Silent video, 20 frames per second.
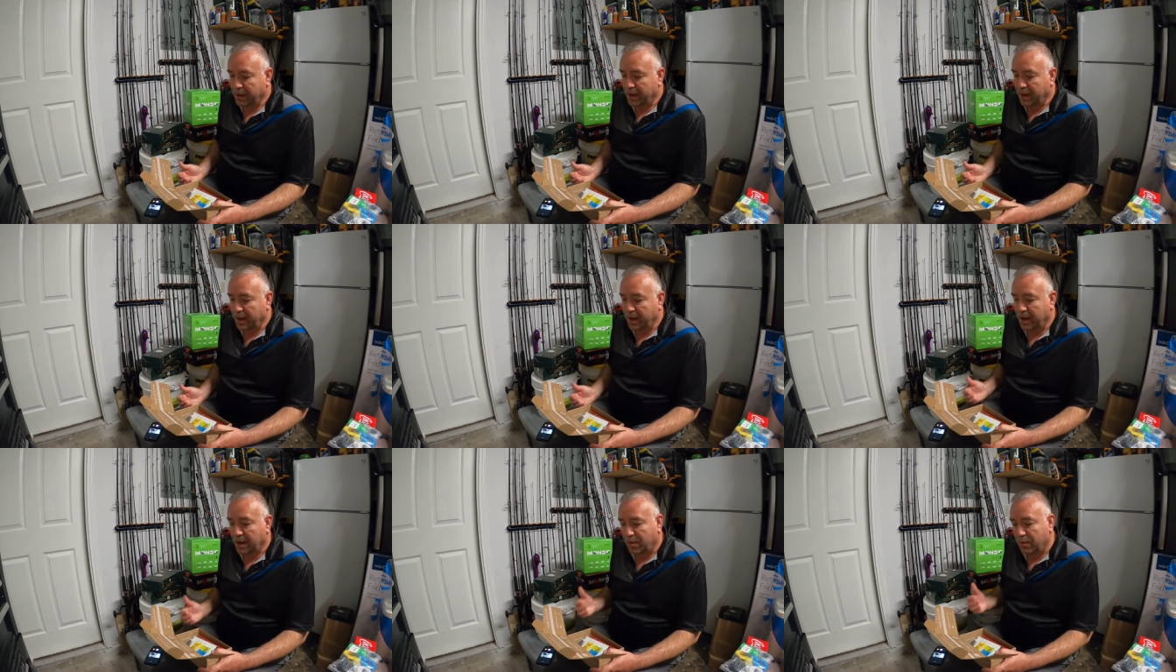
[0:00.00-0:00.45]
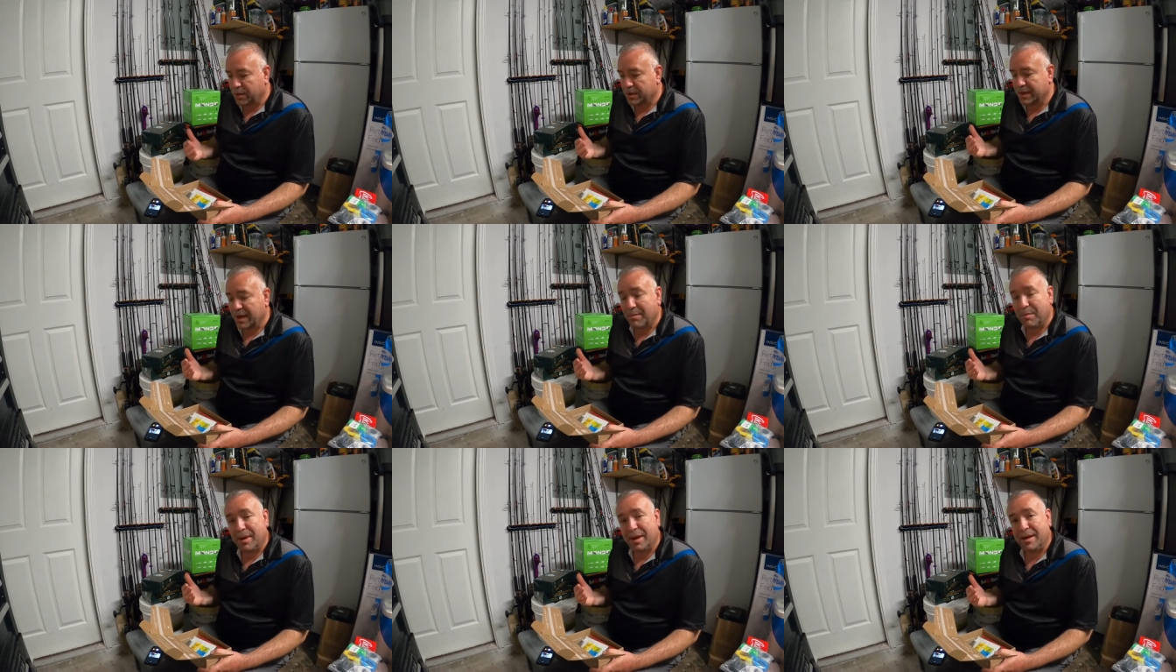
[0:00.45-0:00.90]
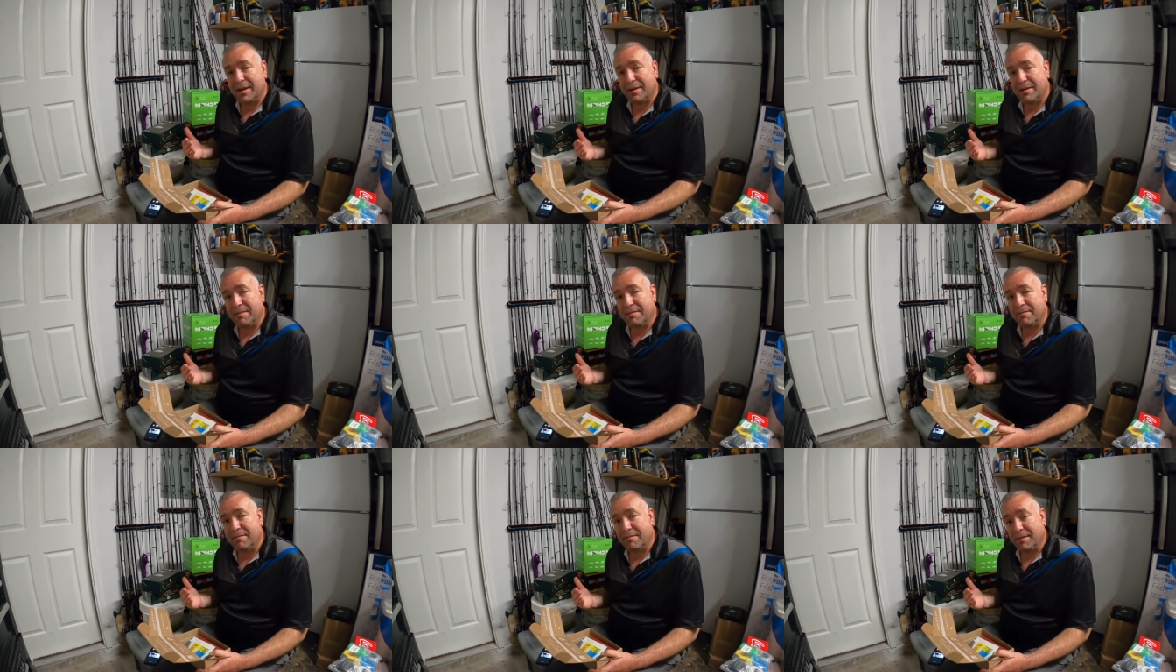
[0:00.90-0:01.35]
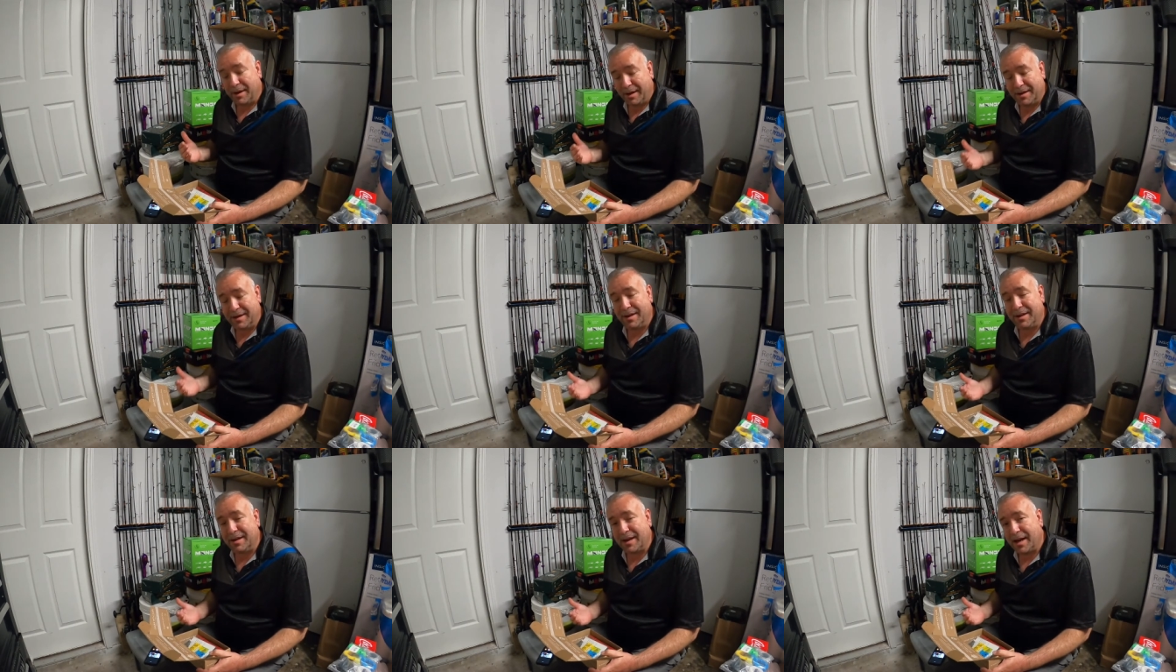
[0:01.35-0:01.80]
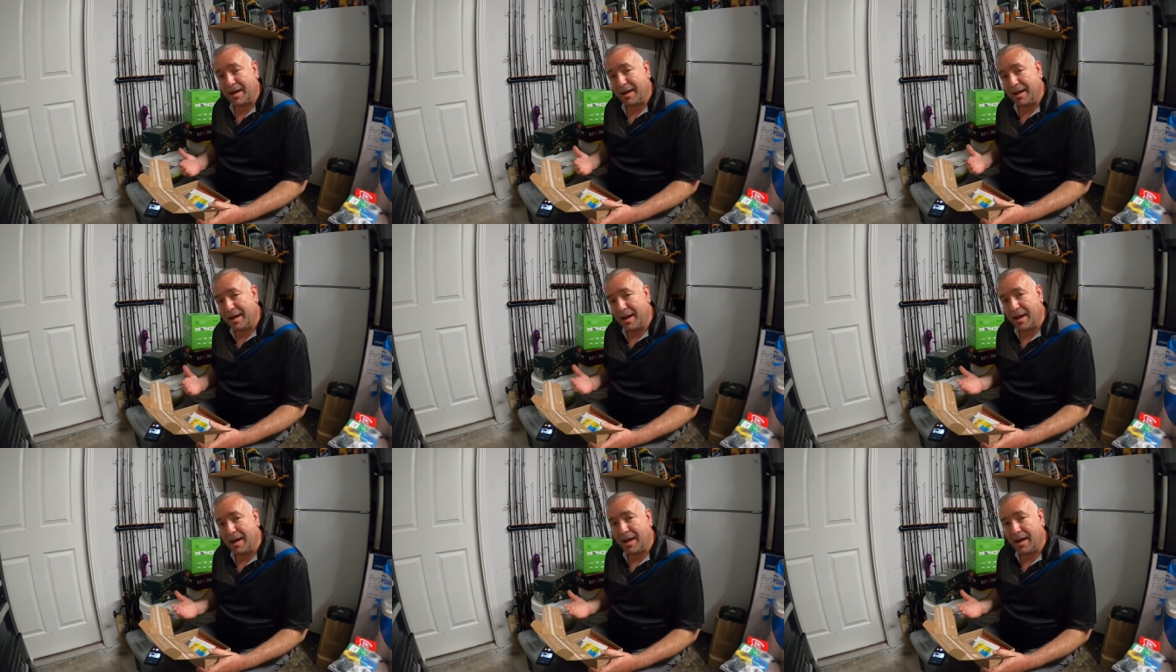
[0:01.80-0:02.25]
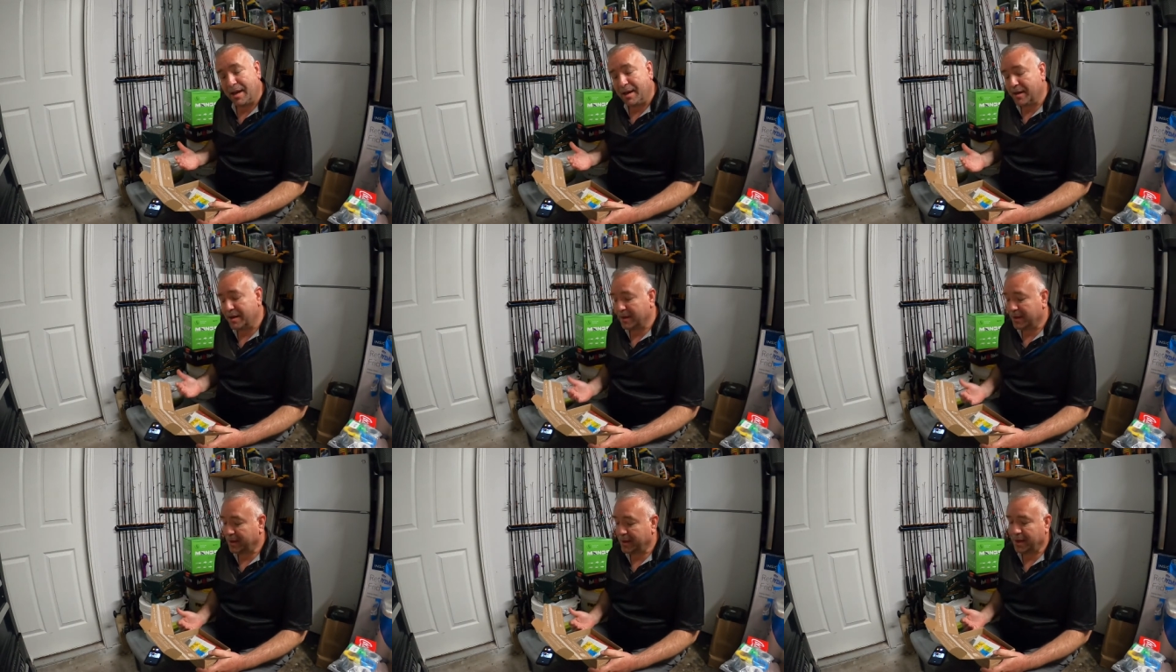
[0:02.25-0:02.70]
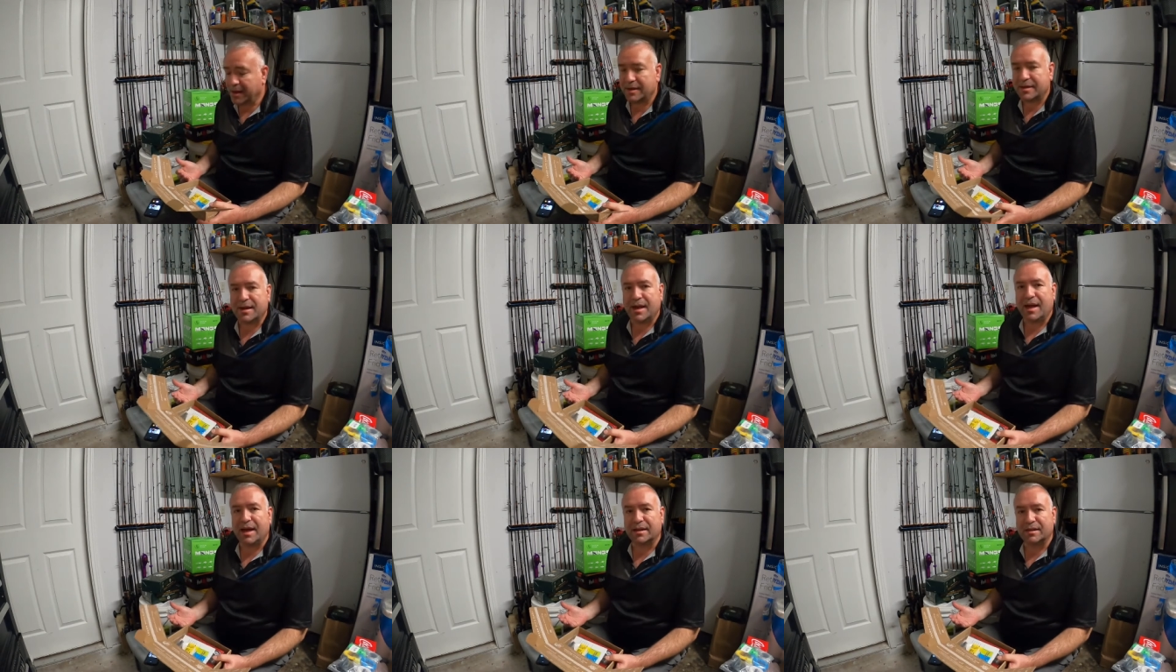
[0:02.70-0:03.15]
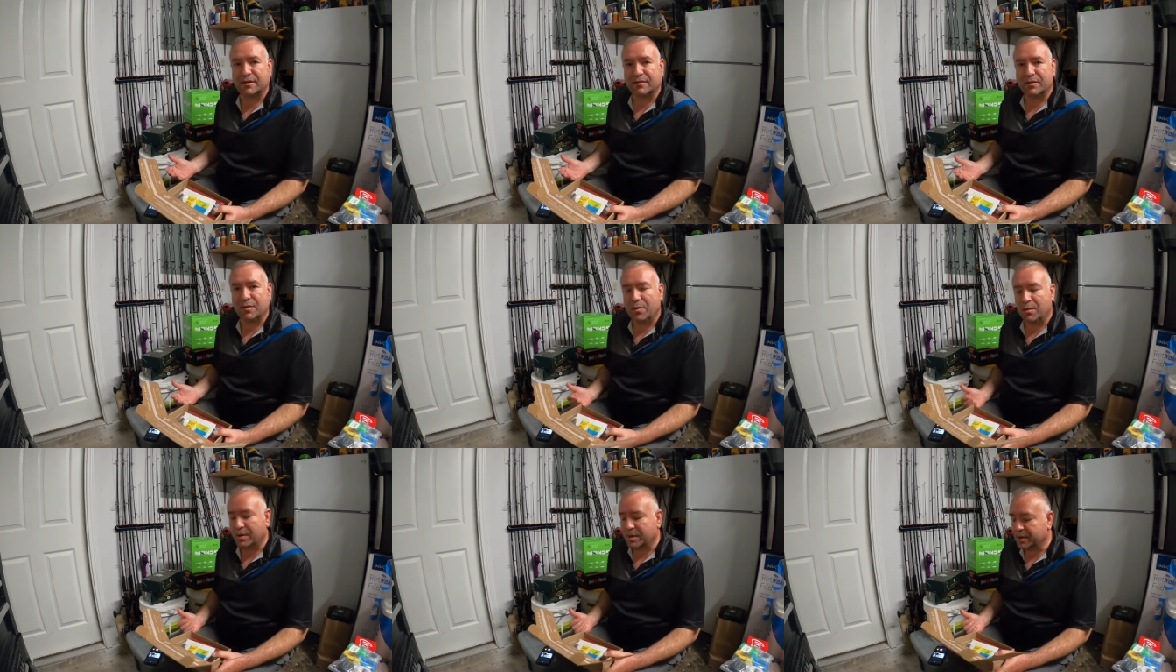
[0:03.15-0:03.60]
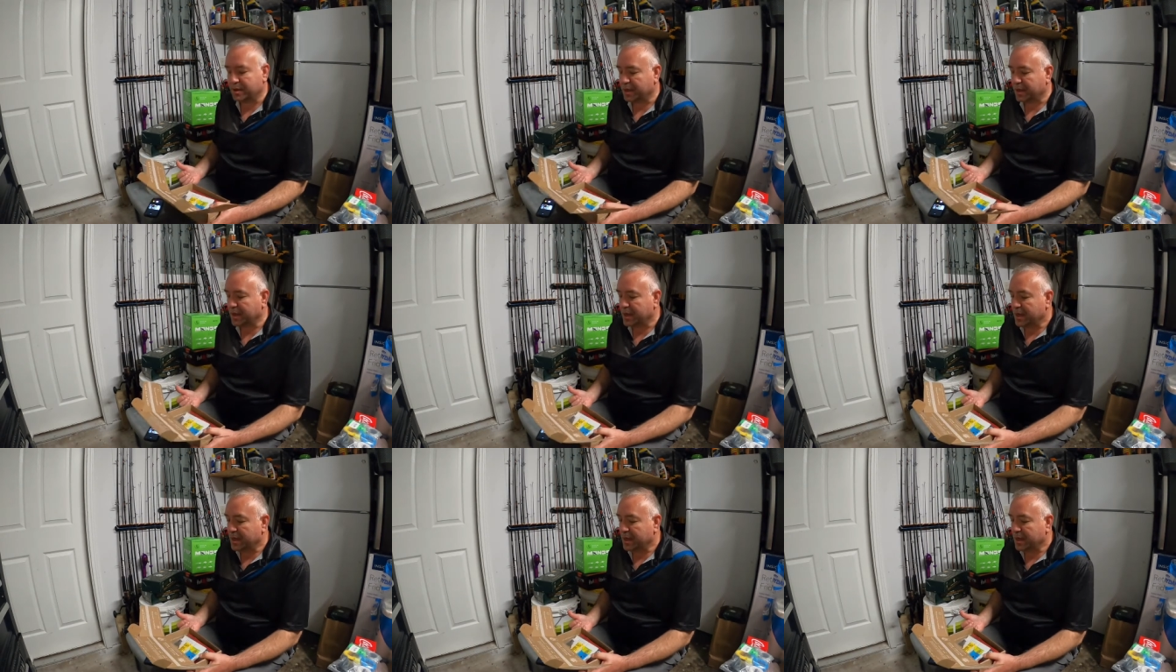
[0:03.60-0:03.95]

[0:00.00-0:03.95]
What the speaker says: And of course, I paid $19.99 and tax, of course.